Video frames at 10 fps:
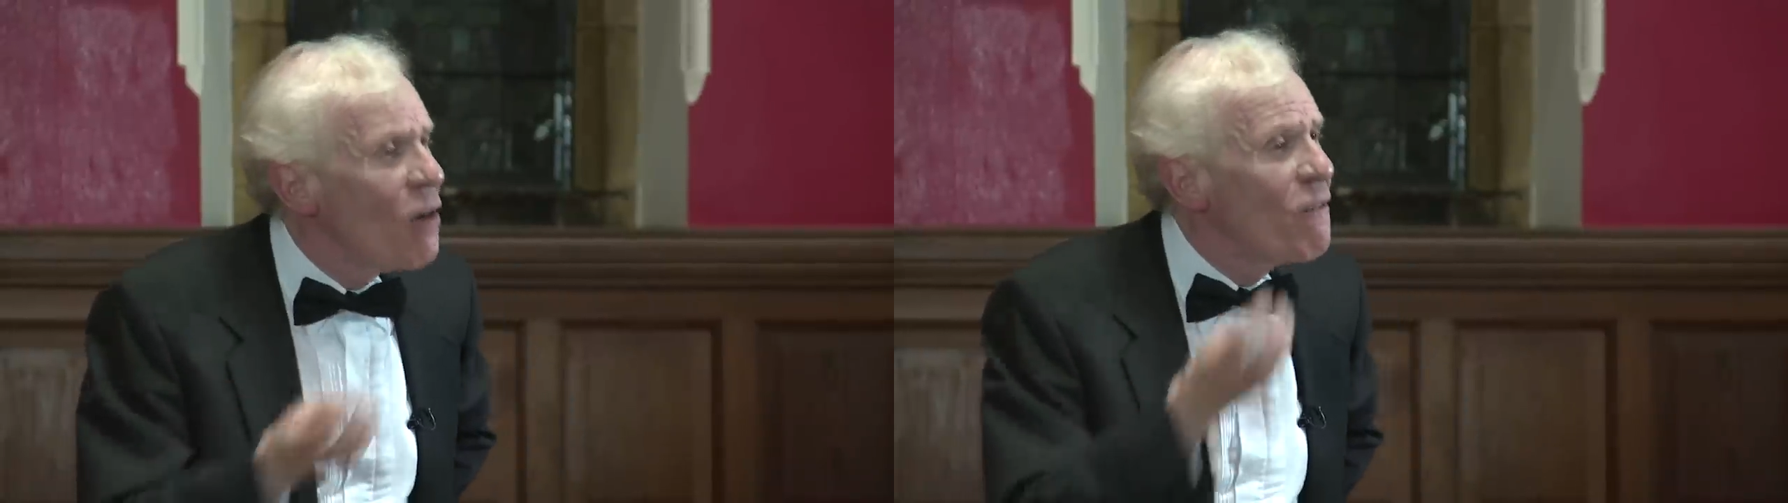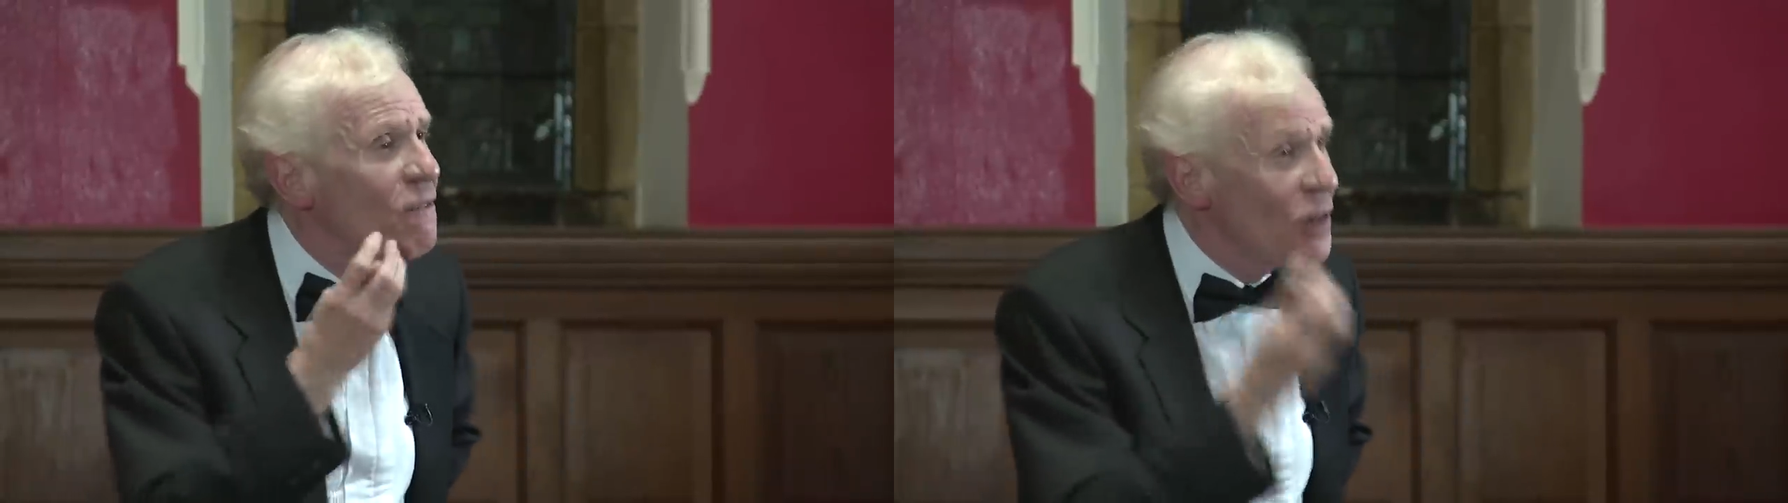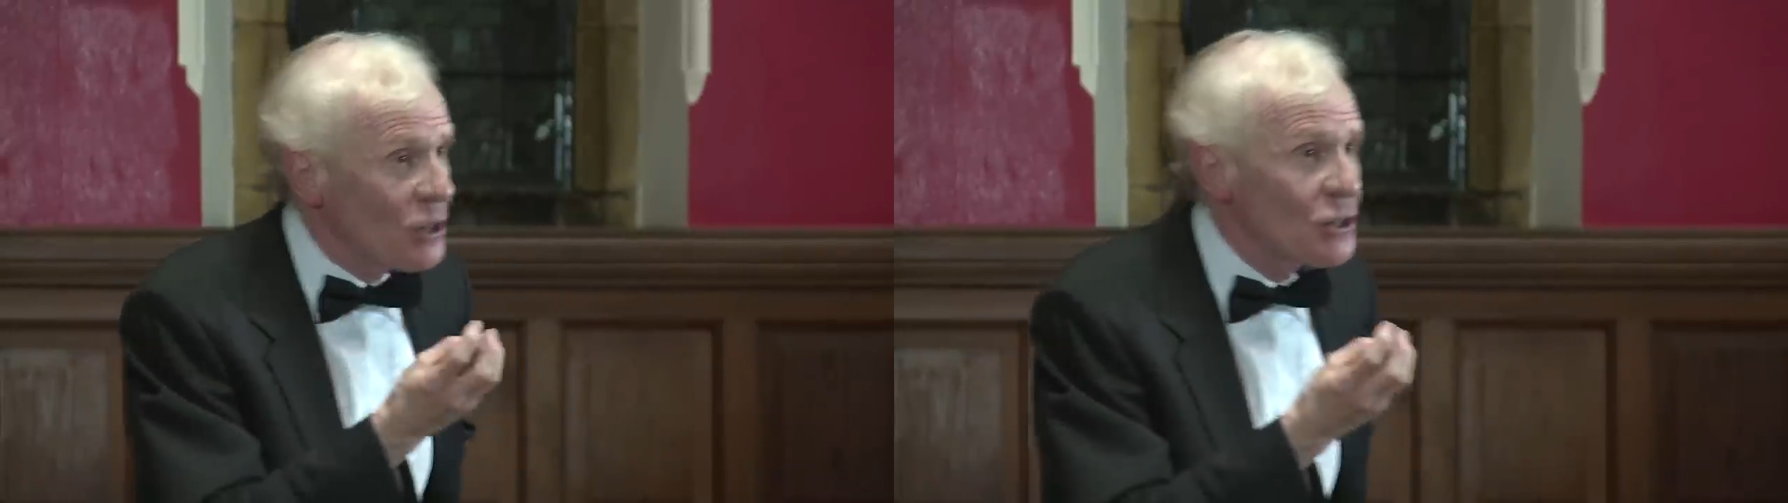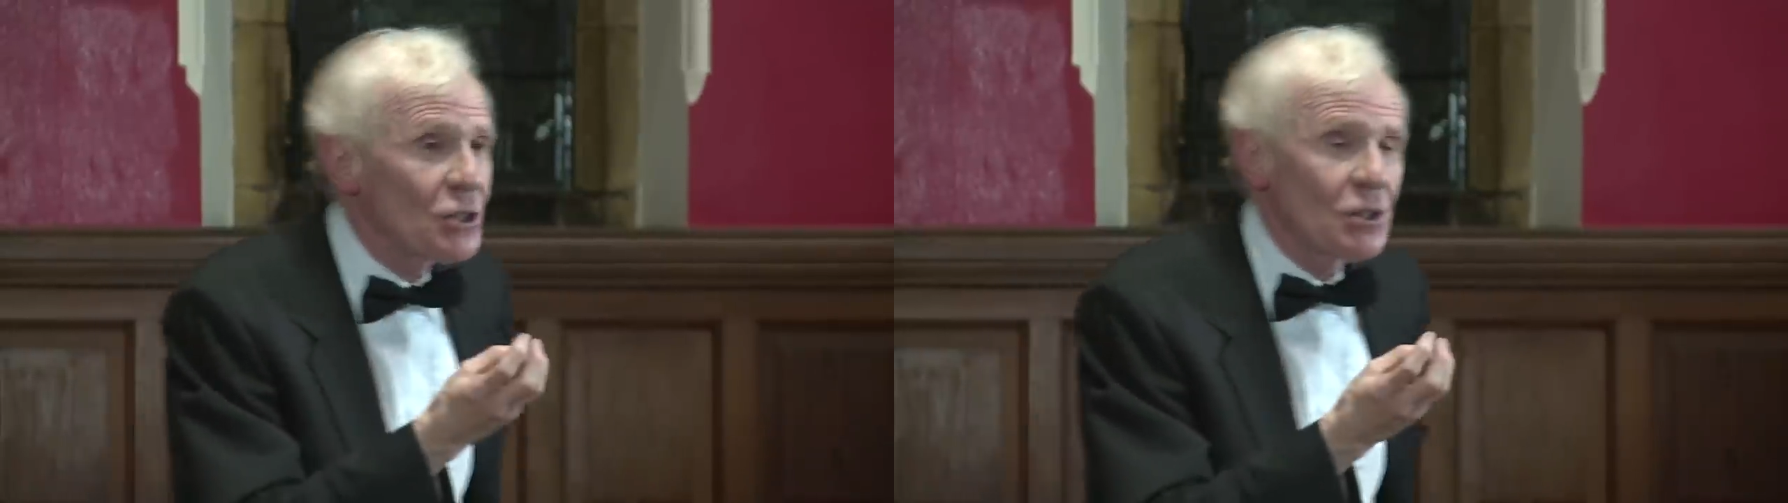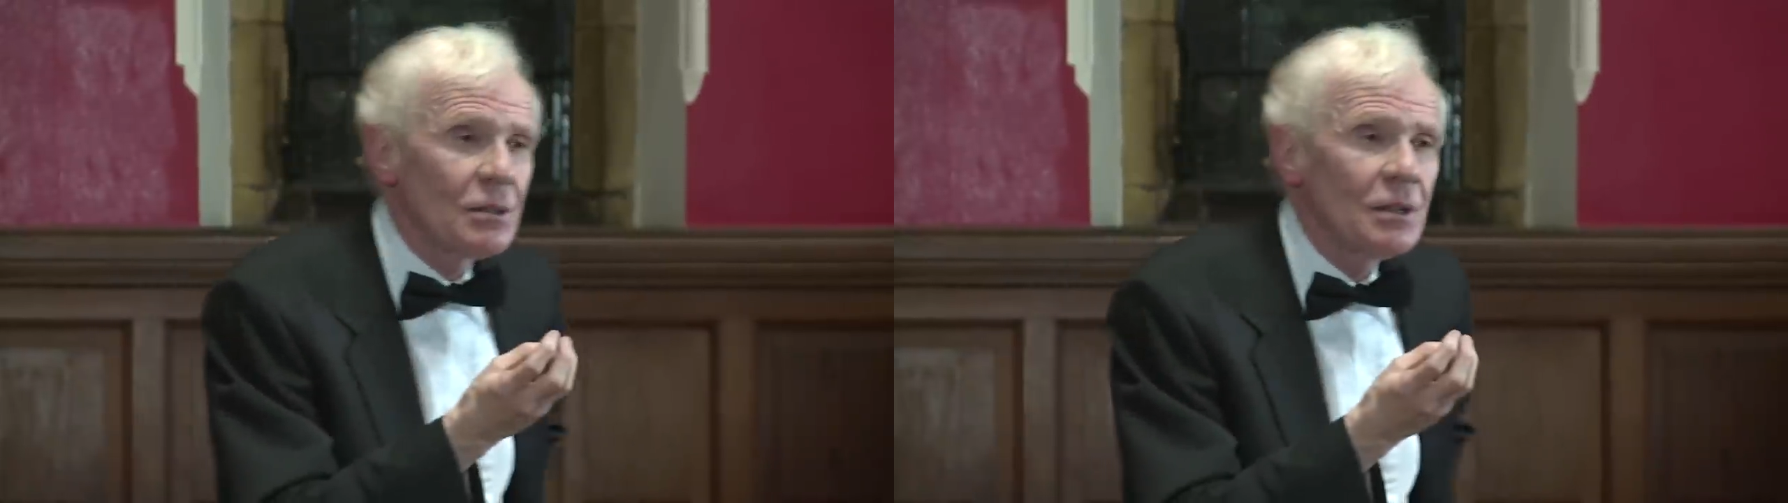
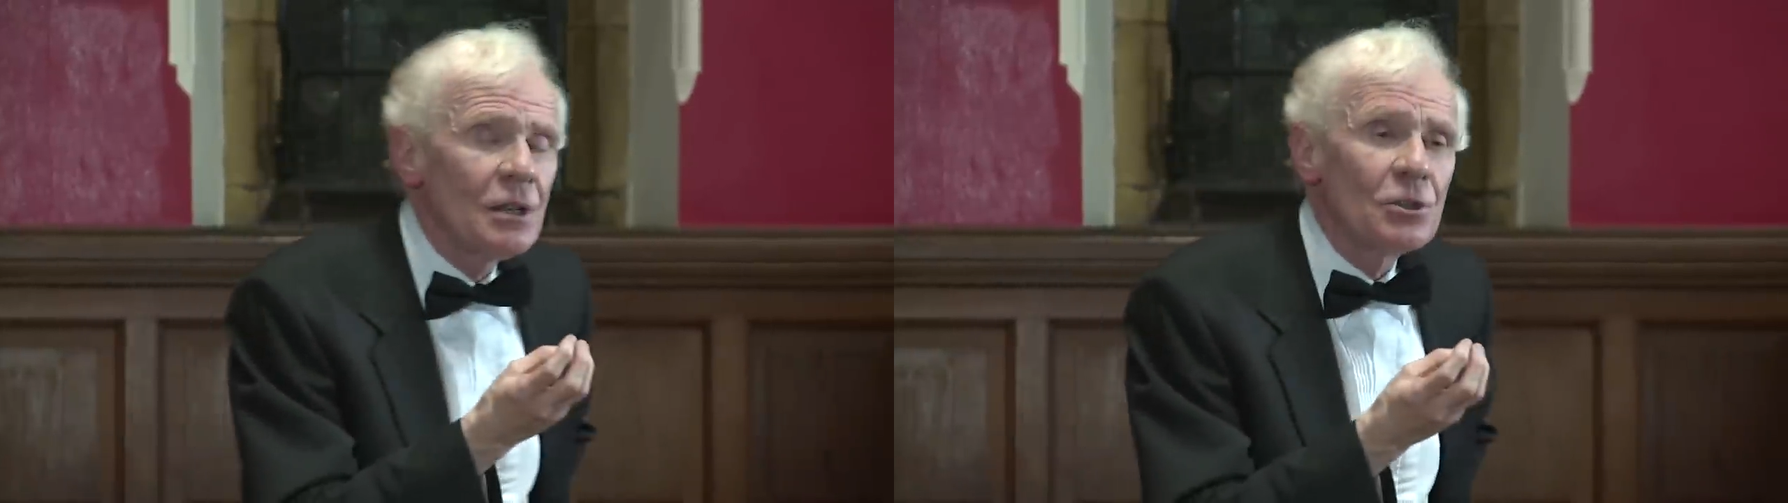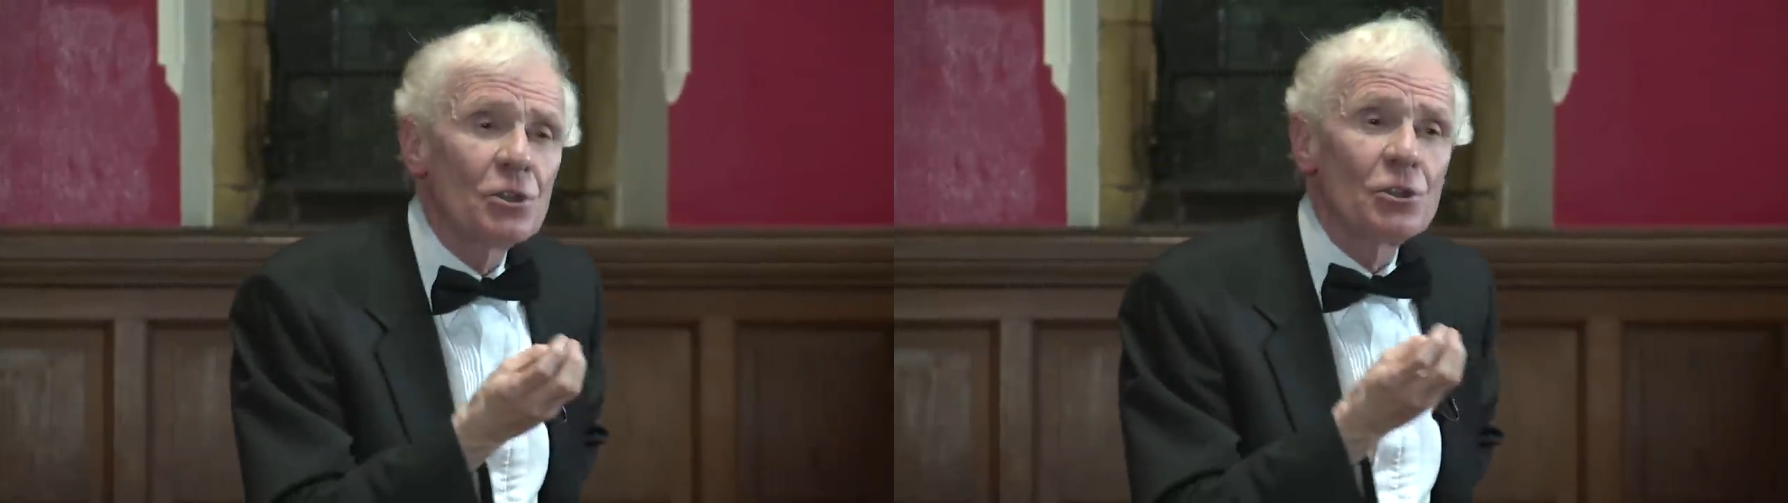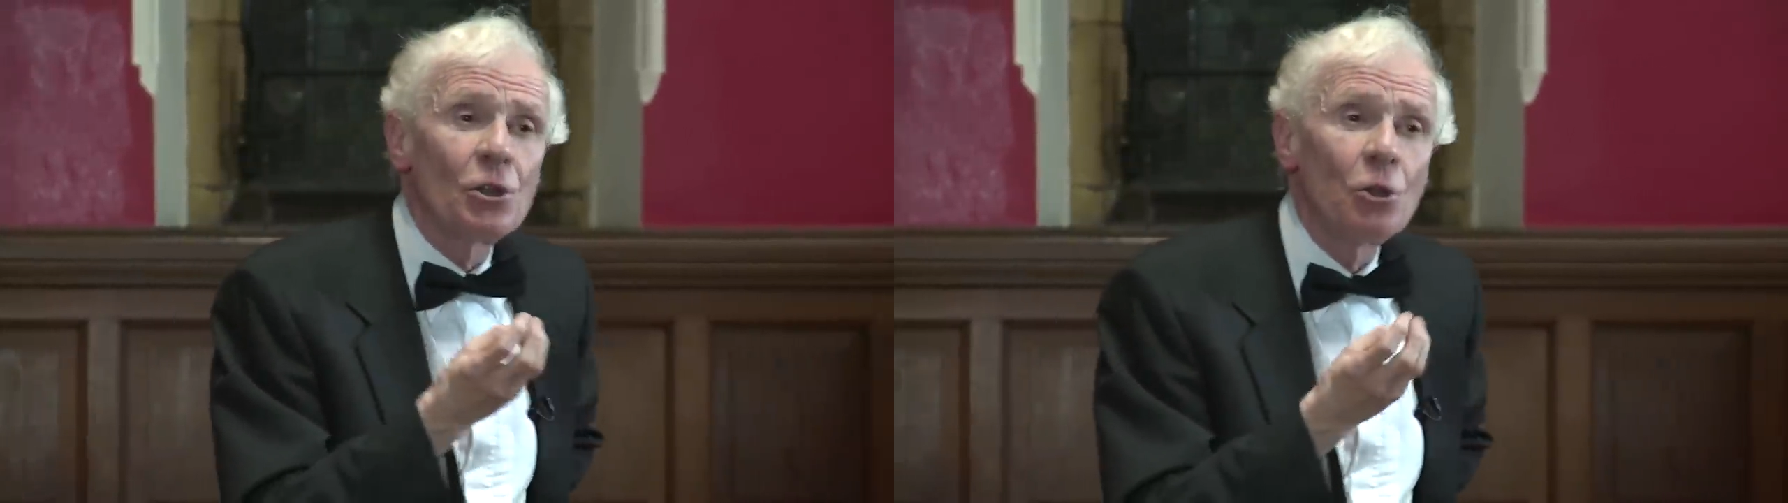First, that the